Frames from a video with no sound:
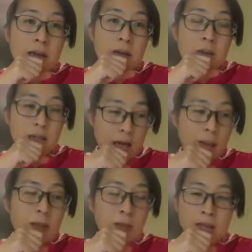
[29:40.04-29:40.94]
We
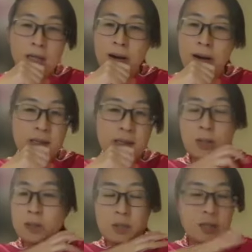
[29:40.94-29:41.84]
gave him antibiotics
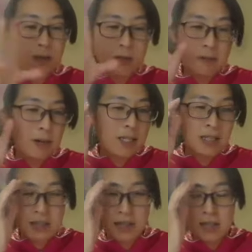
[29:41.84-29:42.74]
because we couldn't find
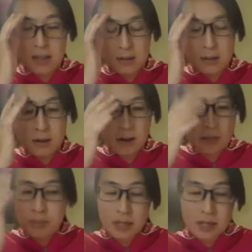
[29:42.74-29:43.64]
anything, and
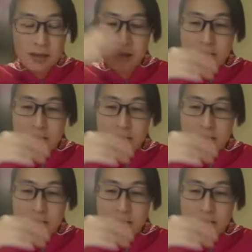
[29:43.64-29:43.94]
but